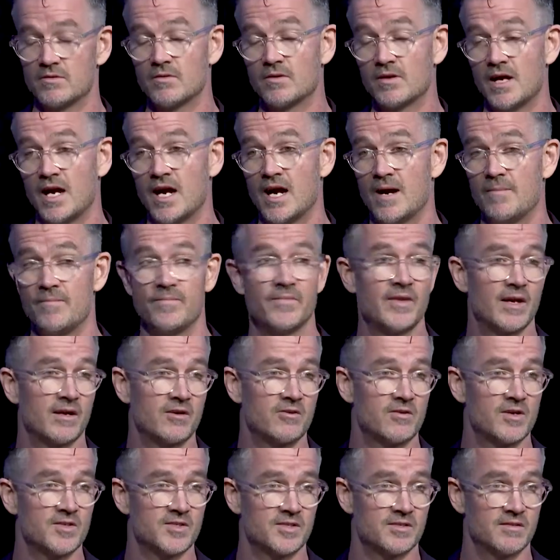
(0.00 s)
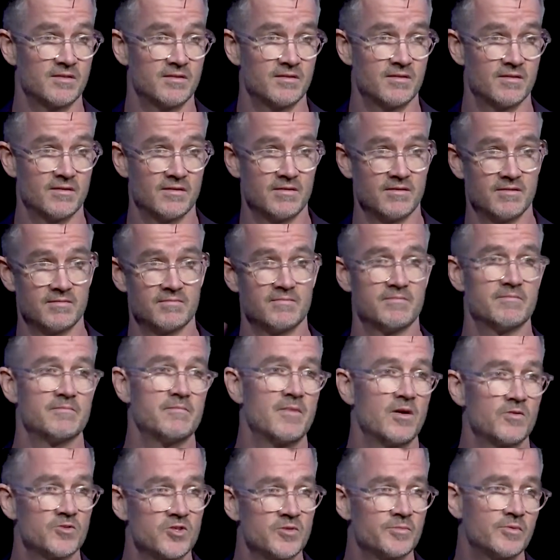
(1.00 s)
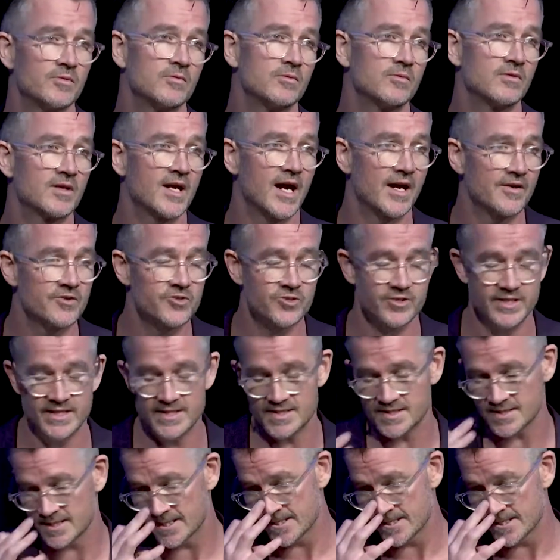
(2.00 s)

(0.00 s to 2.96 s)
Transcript: across multiple countries,